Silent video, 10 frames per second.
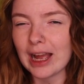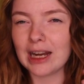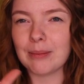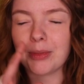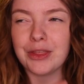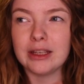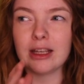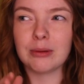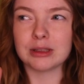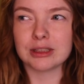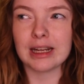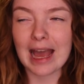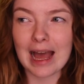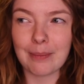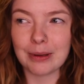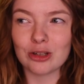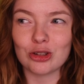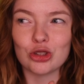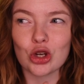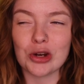and I'm thinking what's going to happen
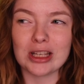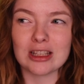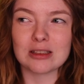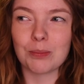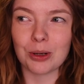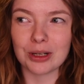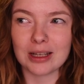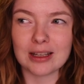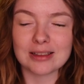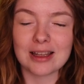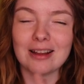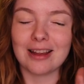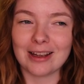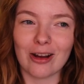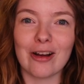during this book is that, like,